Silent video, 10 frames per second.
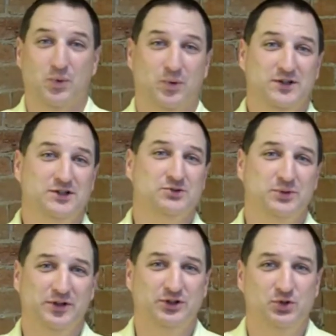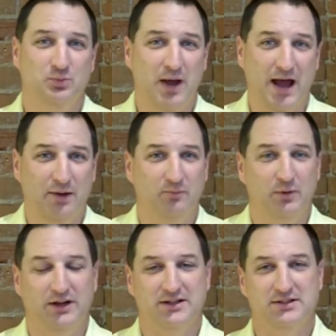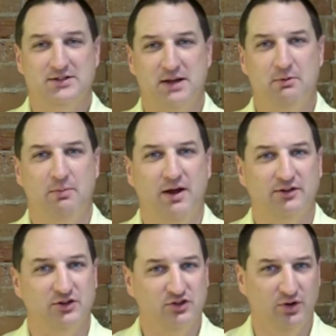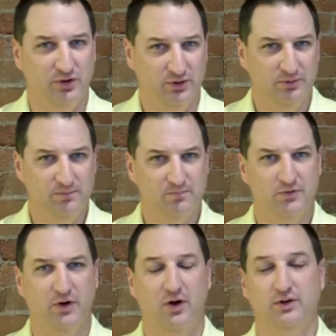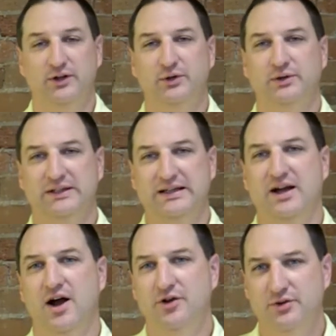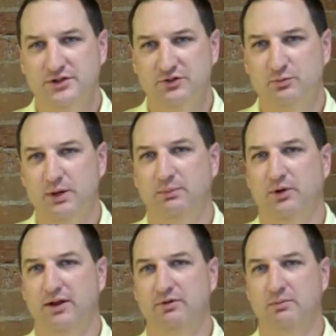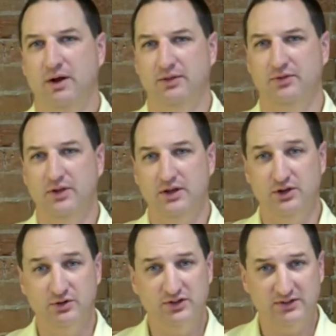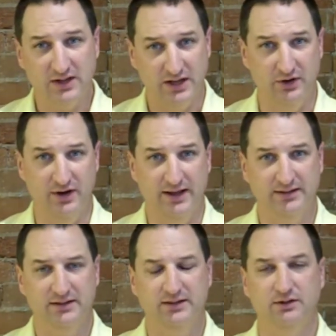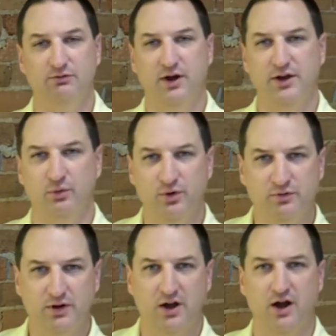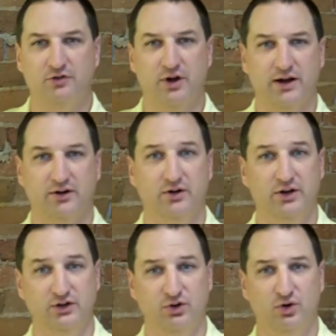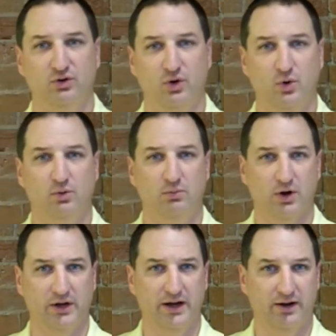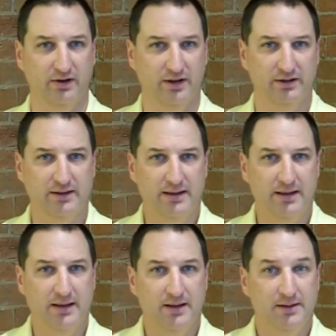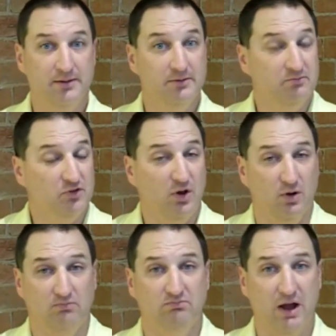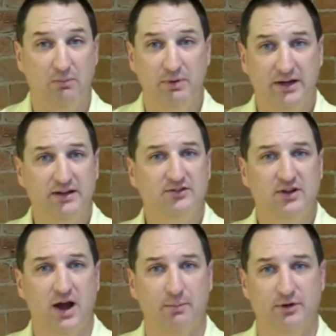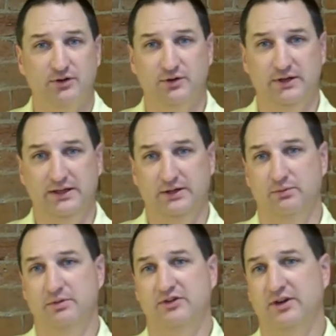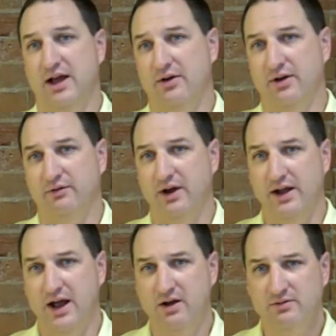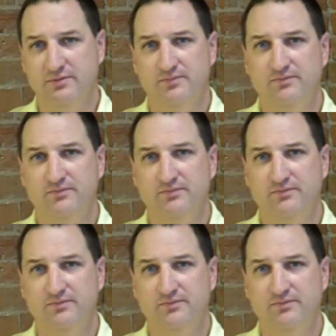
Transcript: Which is really too bad, because as I'm about to show you, there are literally hundreds of people every month using the internet to find a roofing contractor in your local market area. So, how big is the opportunity you're missing out on right now?